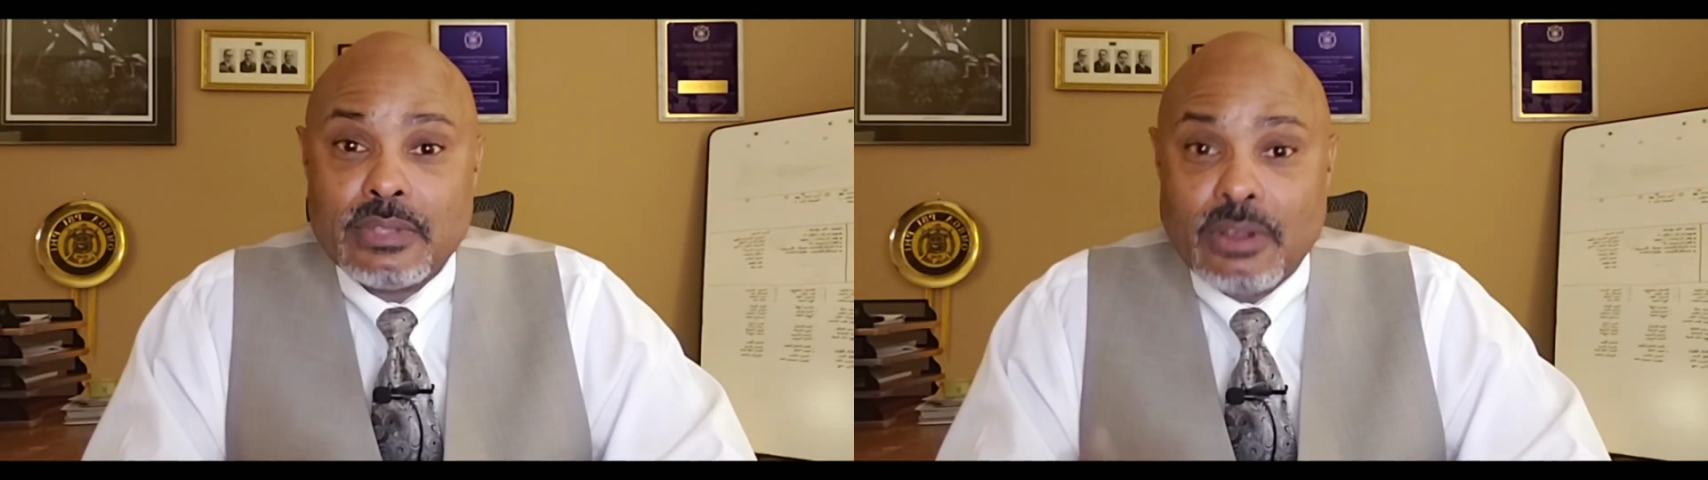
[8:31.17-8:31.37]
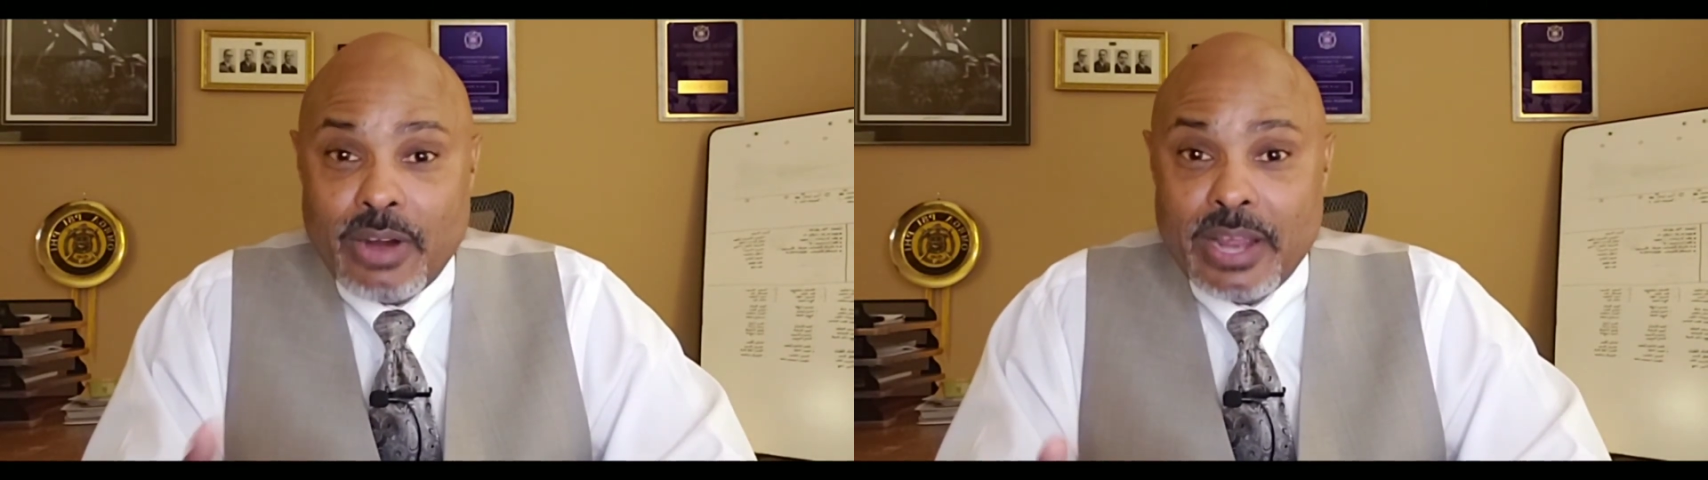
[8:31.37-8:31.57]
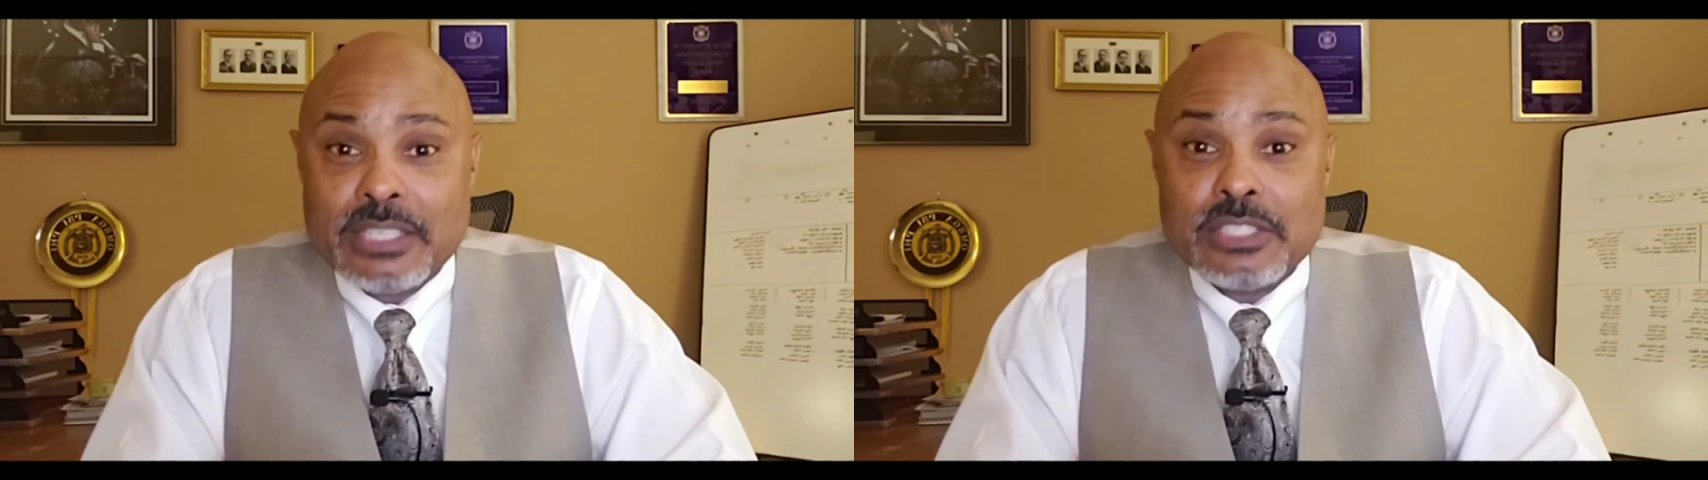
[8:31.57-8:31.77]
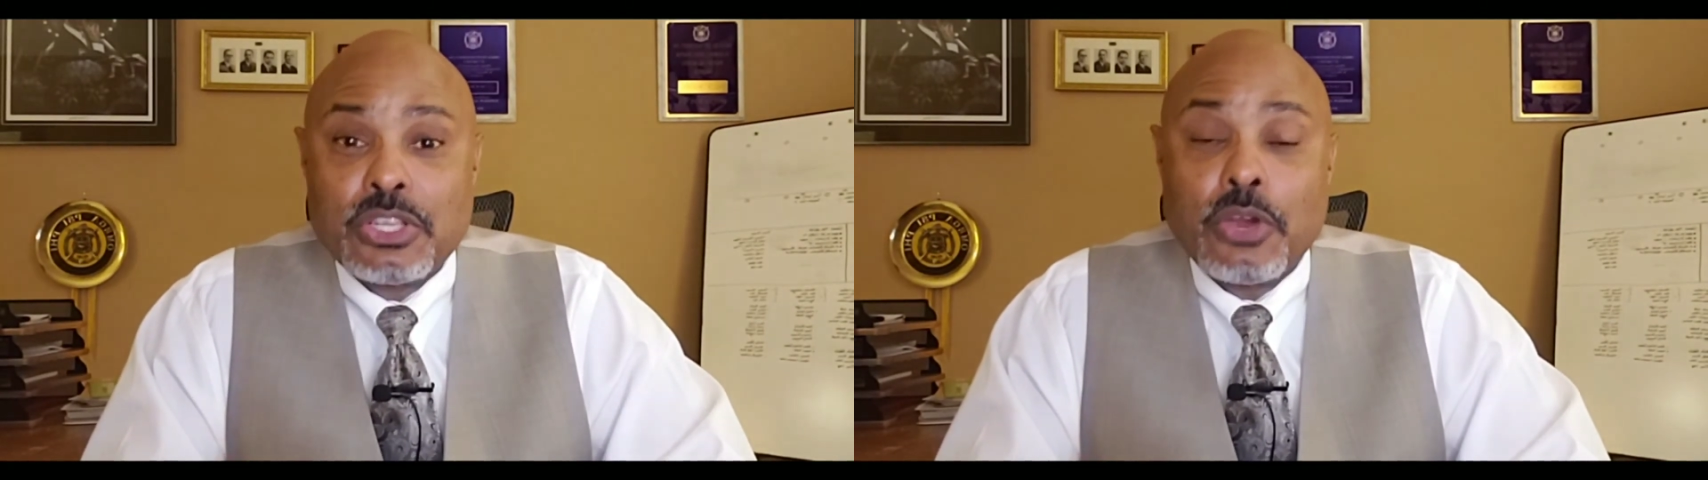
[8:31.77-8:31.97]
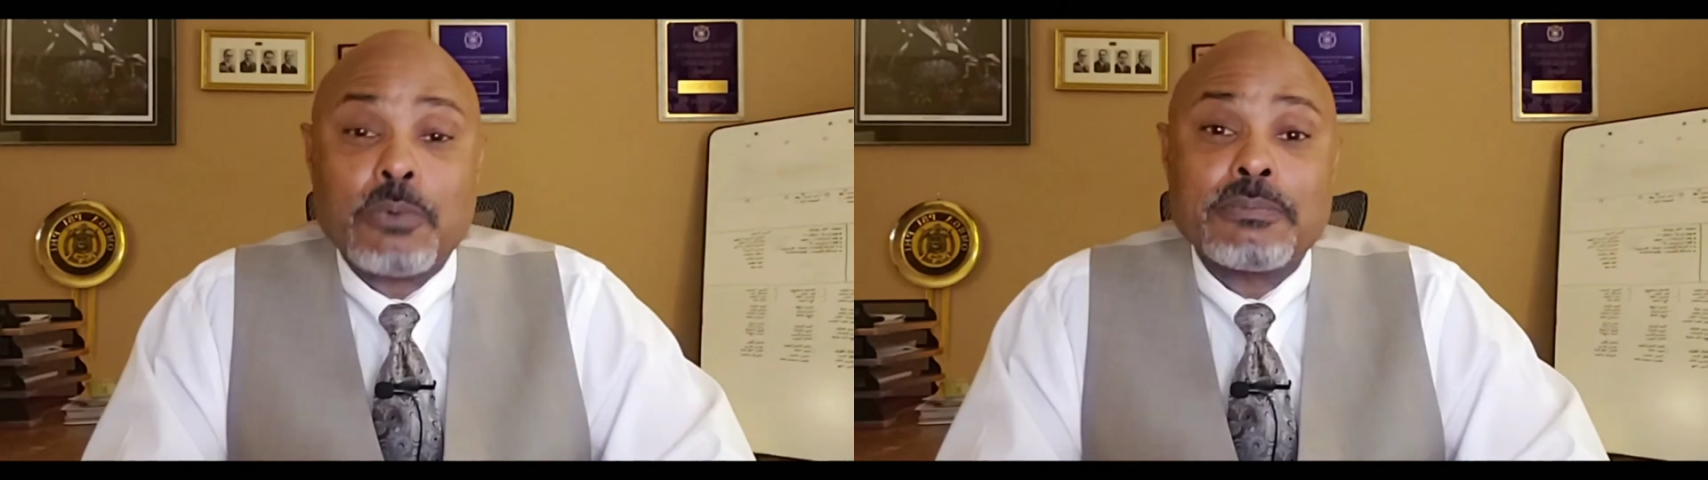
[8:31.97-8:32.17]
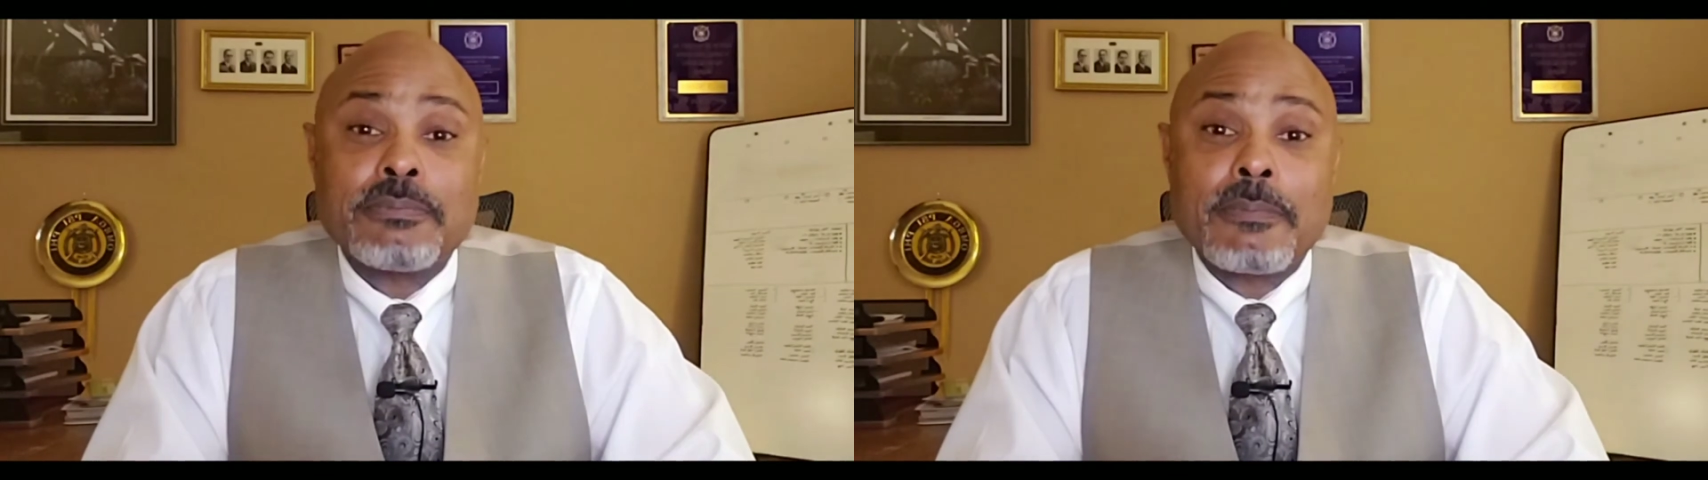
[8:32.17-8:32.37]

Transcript: All right. So